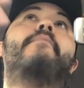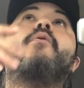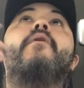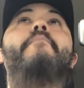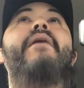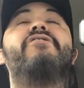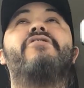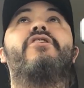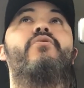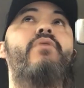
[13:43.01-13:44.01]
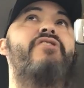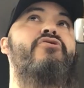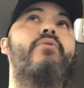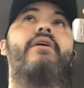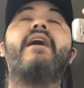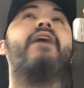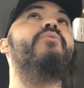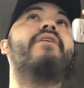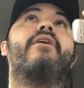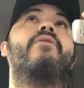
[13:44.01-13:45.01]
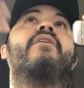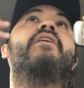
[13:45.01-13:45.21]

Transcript: or a Mexican restaurant, I don't care.